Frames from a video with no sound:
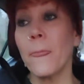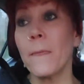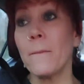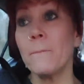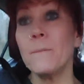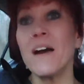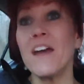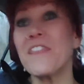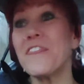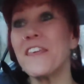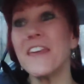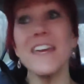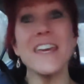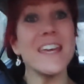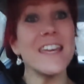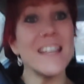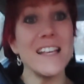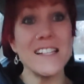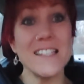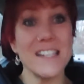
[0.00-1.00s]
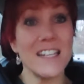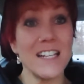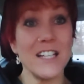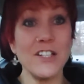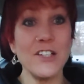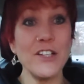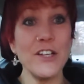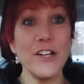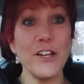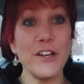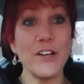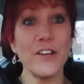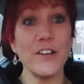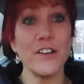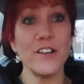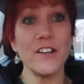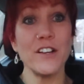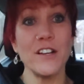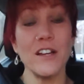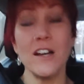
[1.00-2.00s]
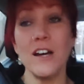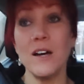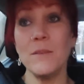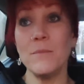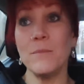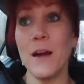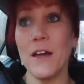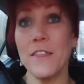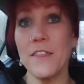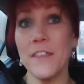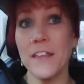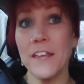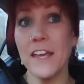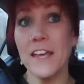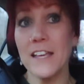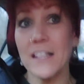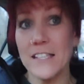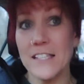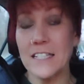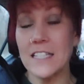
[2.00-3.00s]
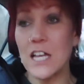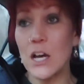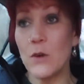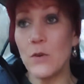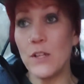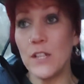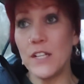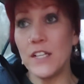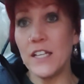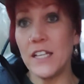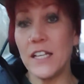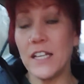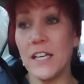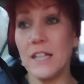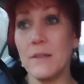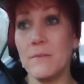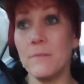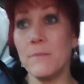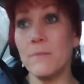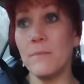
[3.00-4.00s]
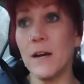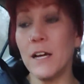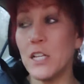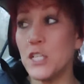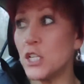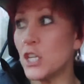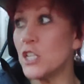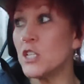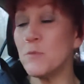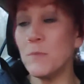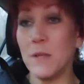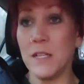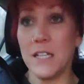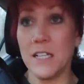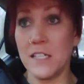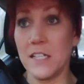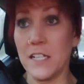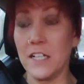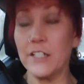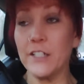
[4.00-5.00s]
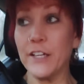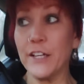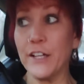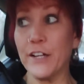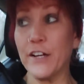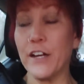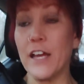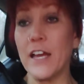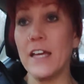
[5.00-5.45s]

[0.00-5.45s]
My thinking isn't clear. My thinking is clouded and my judgment isn't clear.